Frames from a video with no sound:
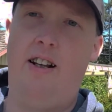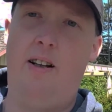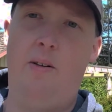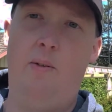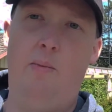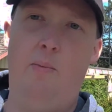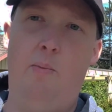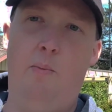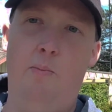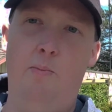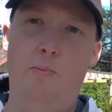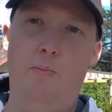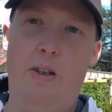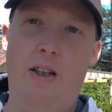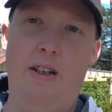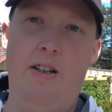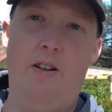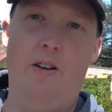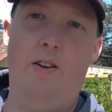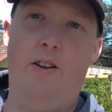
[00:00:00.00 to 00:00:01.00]
I
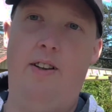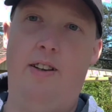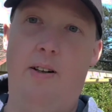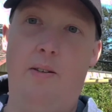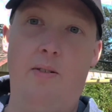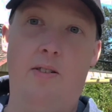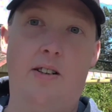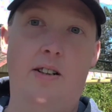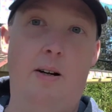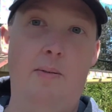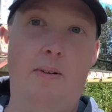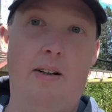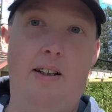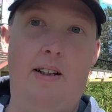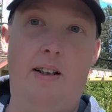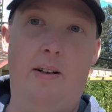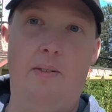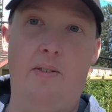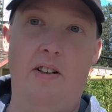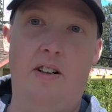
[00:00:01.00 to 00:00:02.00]
didn't know that was coming, and
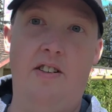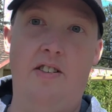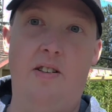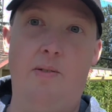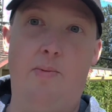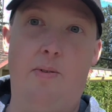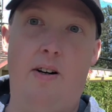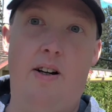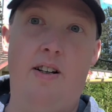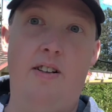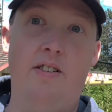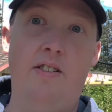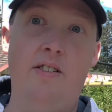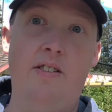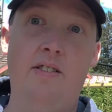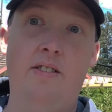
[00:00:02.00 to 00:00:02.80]
that was a nice surprise.